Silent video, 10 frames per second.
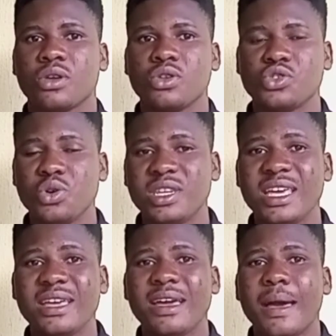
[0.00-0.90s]
So
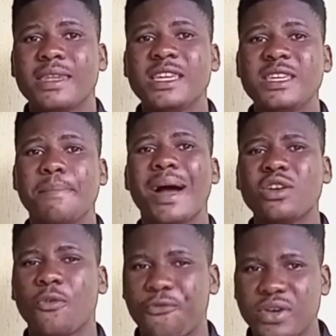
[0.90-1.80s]
the demand
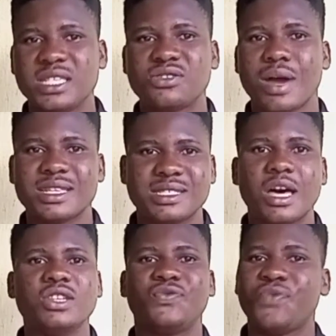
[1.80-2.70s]
of it right now
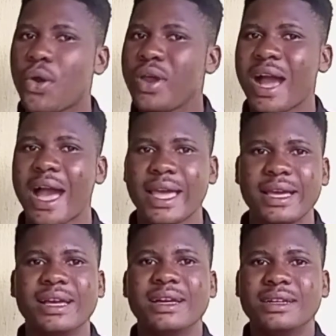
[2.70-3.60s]
is very high
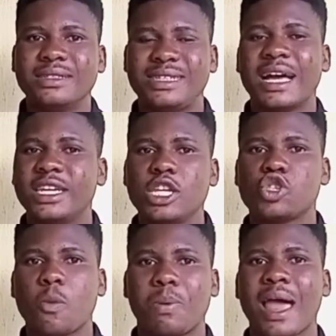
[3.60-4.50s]
than the
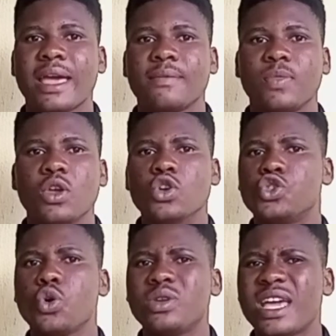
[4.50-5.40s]
supply.
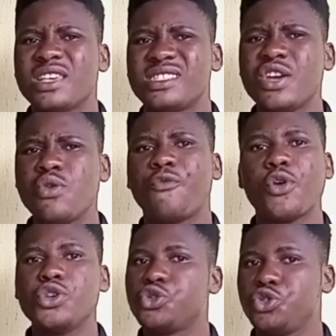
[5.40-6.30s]
So there's still room for
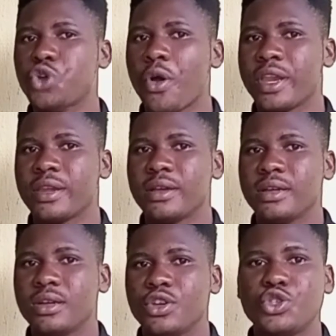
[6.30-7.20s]
you to join
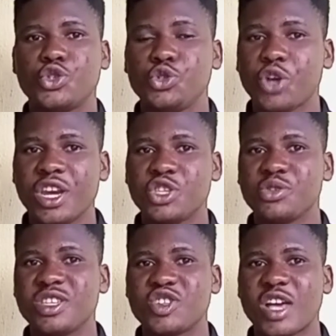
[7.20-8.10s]
into
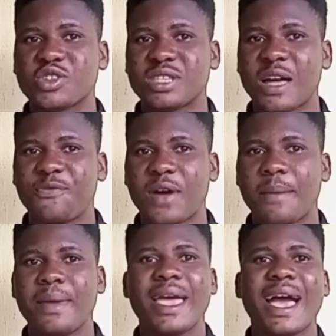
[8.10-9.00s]
this grass cutter
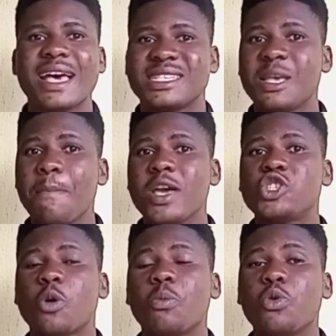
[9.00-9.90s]
farm and still make
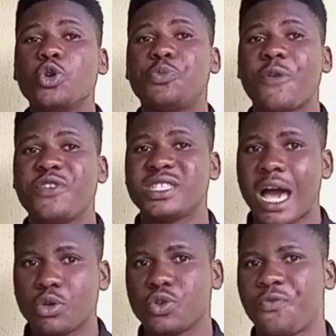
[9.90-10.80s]
some good profit
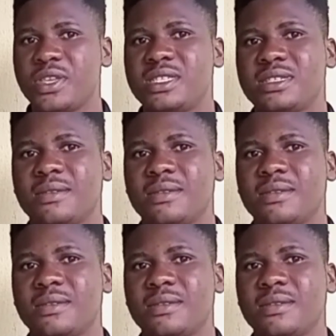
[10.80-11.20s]
out of it.